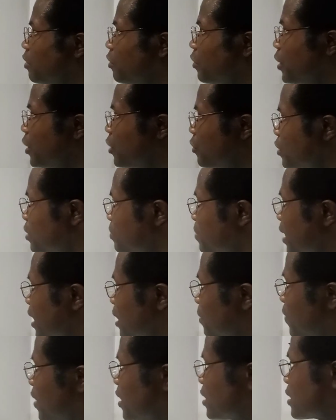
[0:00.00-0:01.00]
300
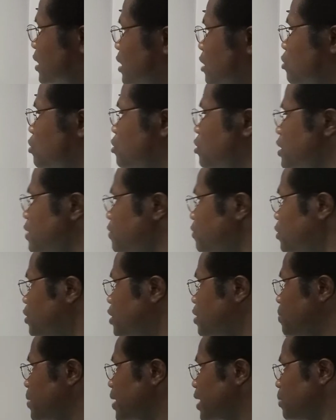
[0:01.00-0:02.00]
megapascals to
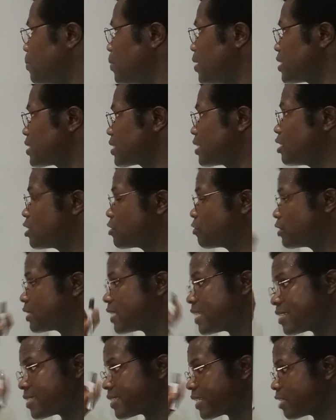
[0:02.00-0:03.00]
700 megapascals for
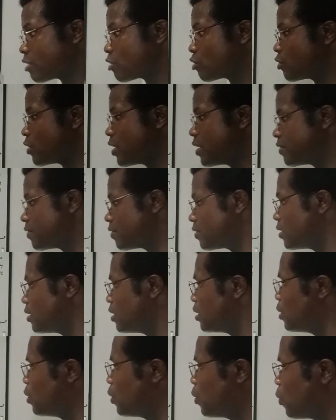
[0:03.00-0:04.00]
tensile strength.
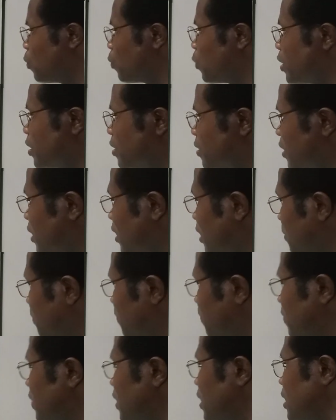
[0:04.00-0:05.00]
With
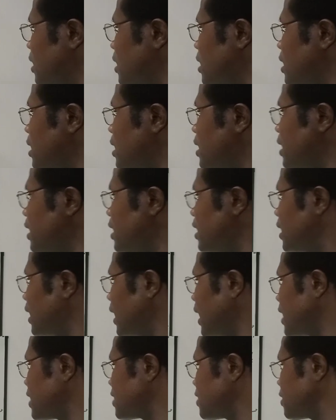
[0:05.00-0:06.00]

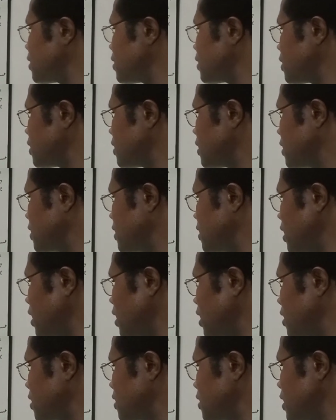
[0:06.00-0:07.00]
E-glass,
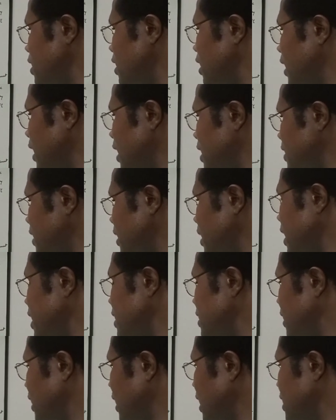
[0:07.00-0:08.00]
C-glass, and
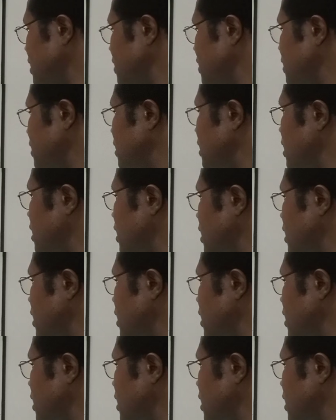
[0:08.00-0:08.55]
S-glass,